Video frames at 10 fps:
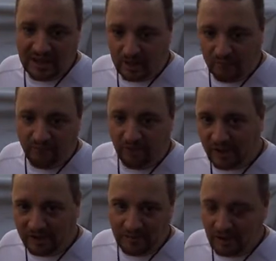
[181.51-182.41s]
like over
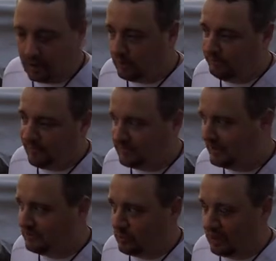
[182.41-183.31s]
like, I don't know,
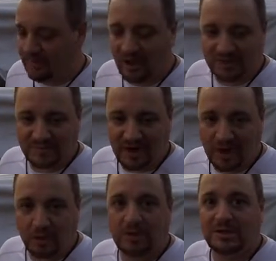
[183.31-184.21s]
15-20 miles per
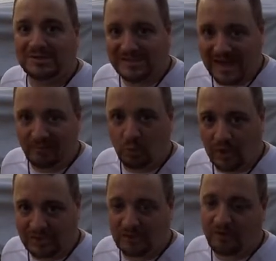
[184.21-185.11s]
hour, you can snap the
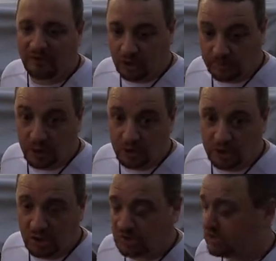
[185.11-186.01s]
wings off the good
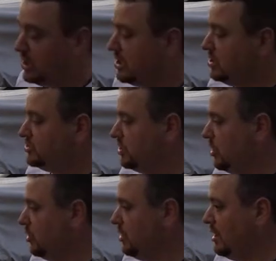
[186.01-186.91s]
Mojos.
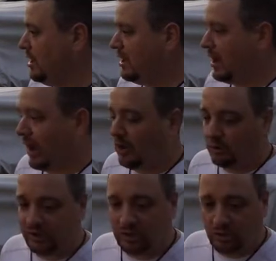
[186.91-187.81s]
So I
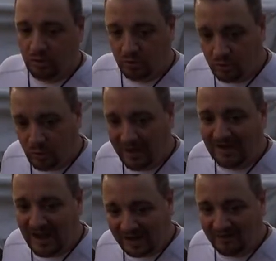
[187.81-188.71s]
only do the
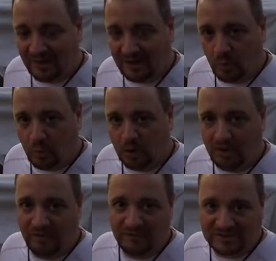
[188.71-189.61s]
wind activated one
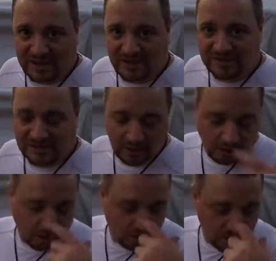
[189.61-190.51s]
if it's gusty at
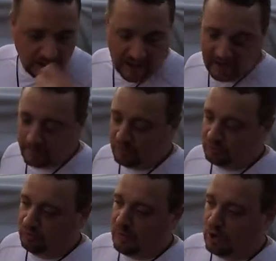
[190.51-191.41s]
all, and I put
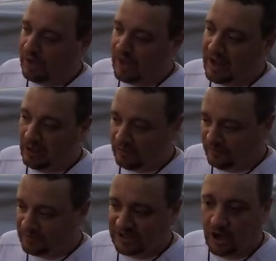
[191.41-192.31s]
the remote guy out
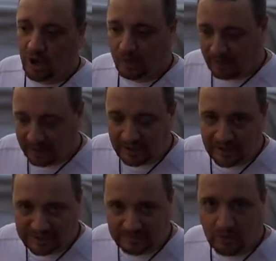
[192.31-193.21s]
if it's calm and I can
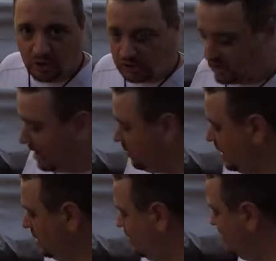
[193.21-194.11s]
get some motion that way.